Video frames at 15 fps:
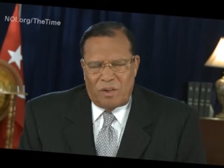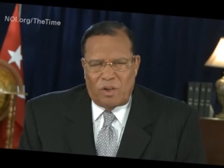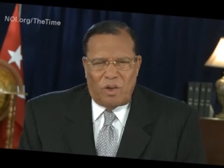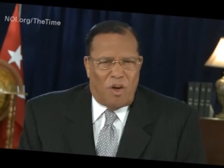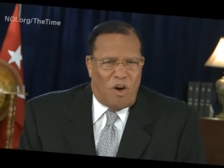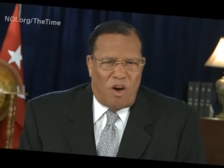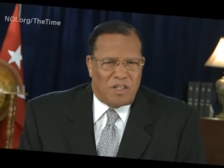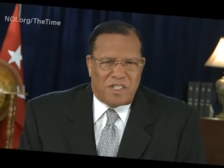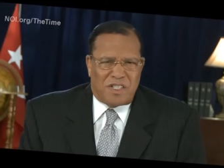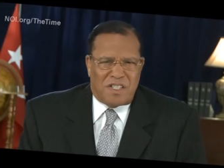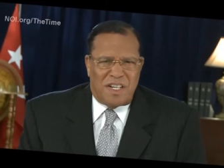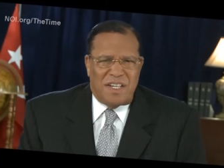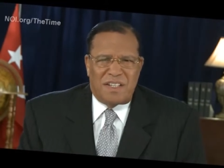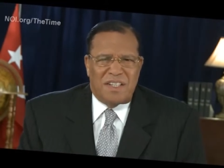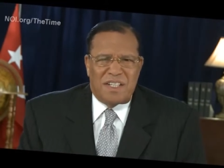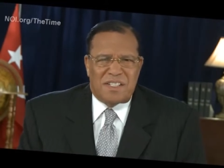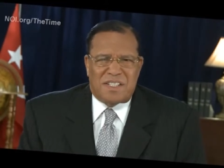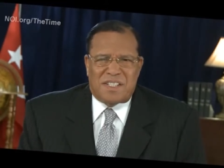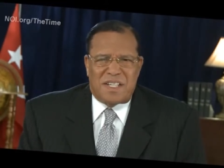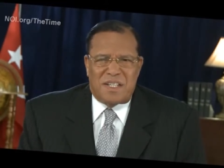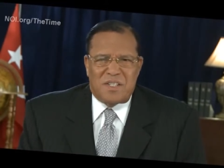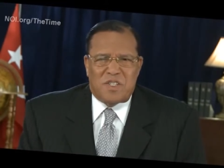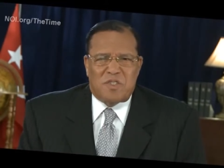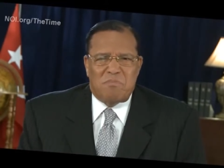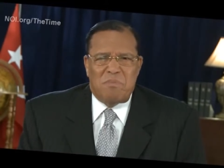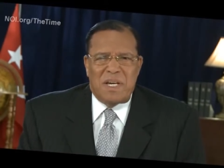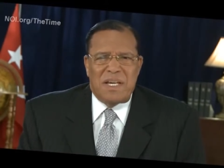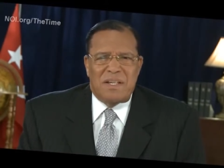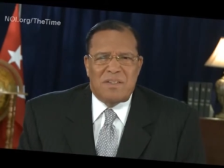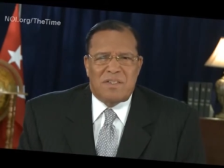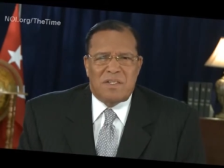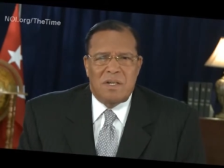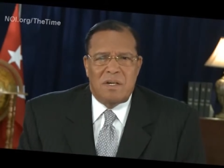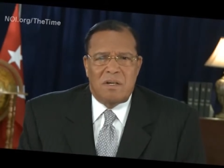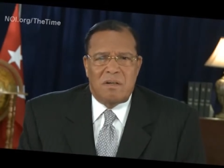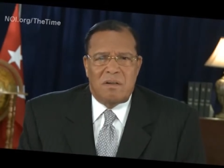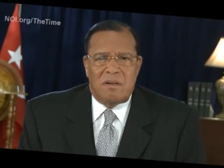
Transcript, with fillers: Lost in this sense means